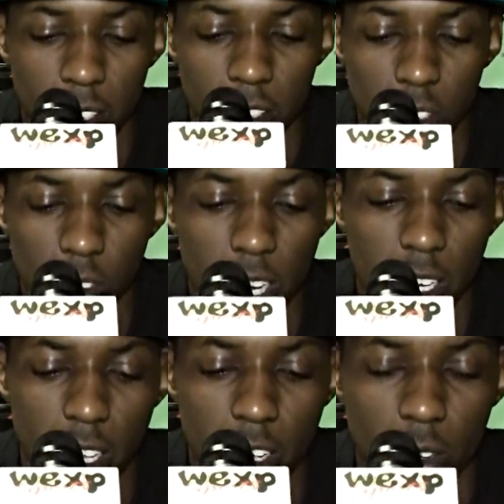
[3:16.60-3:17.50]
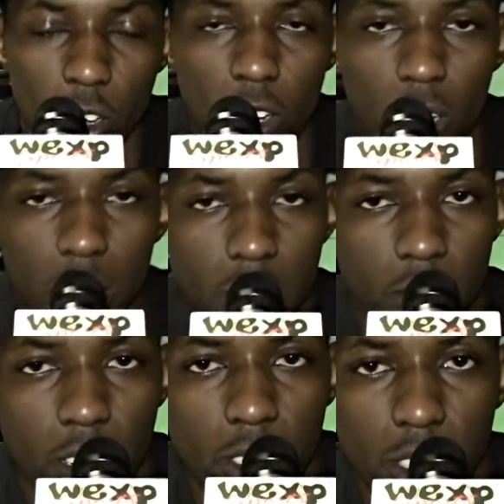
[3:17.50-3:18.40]
Because right now, all
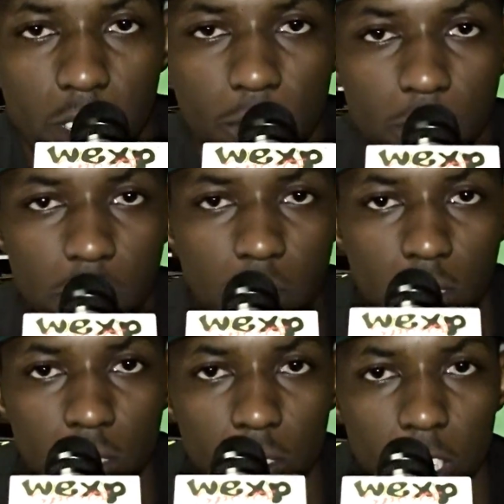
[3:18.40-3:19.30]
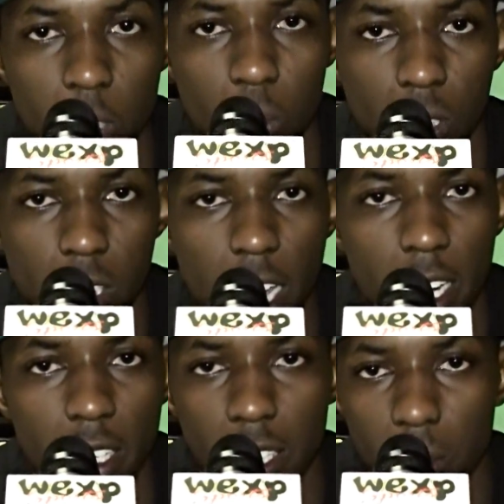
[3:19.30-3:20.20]
underground stuff is really what's
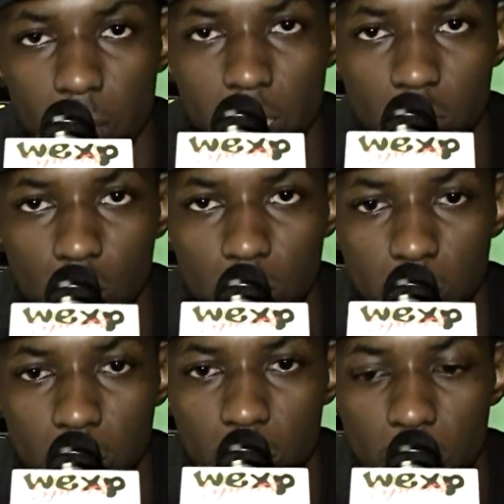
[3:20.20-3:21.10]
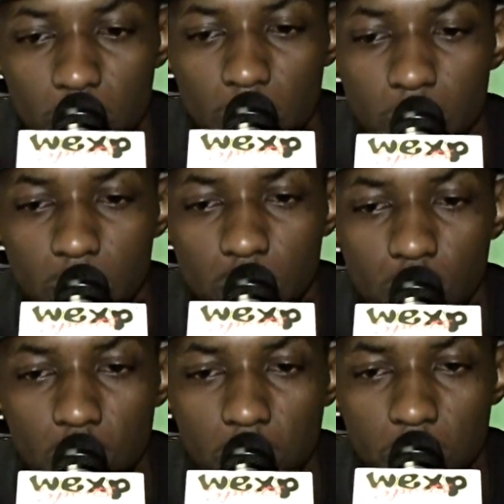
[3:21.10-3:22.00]
hotter than the mainstream stuff. But you
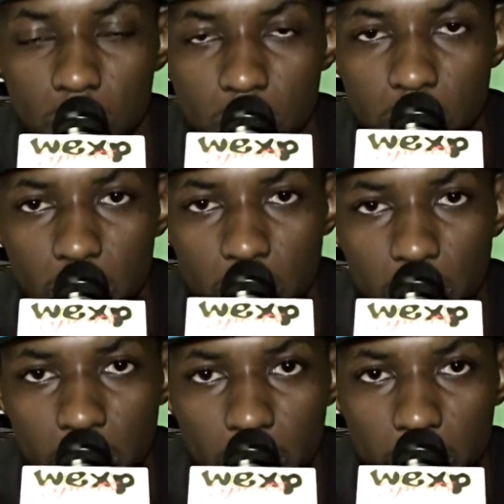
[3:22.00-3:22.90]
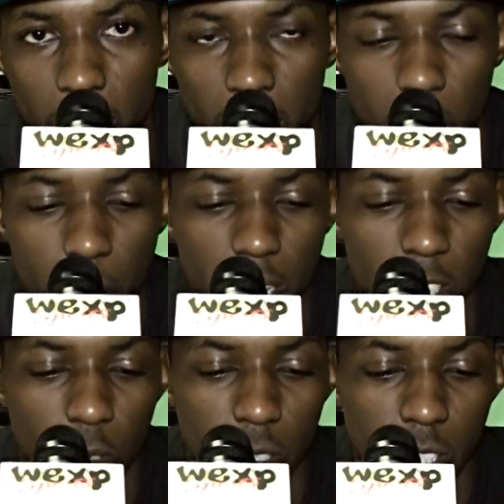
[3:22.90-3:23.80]
know, nobody
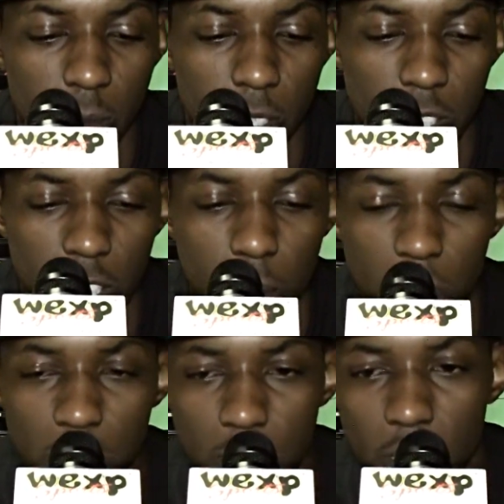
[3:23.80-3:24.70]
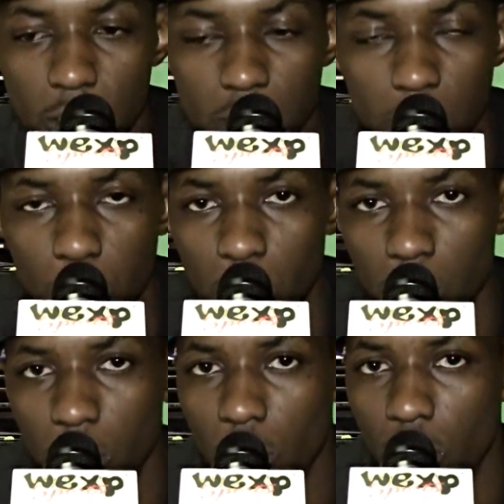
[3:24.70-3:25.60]
doing as much numbers and stuff as they supposed to
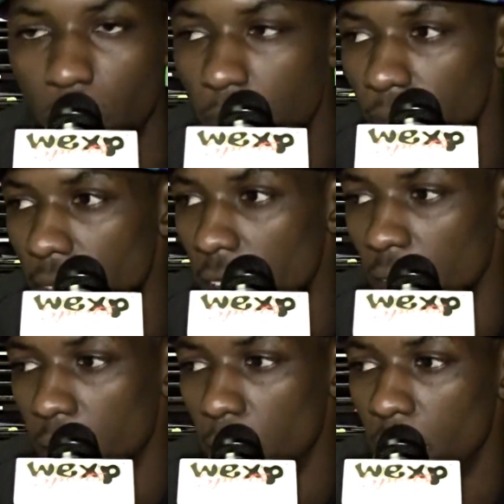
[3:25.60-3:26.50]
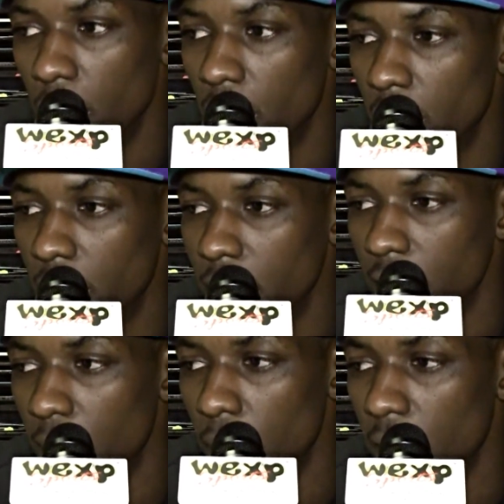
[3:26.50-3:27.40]
be doing. But, uh, you know
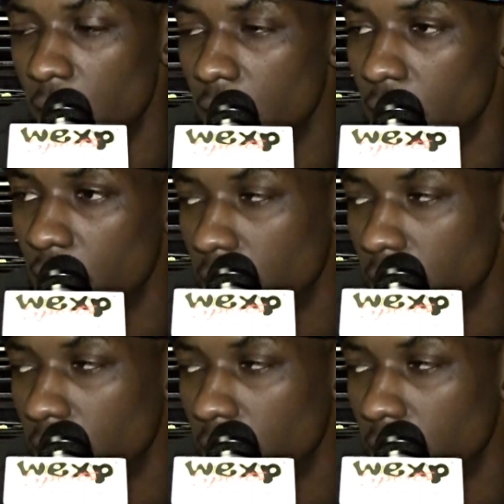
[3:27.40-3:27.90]
what I mean?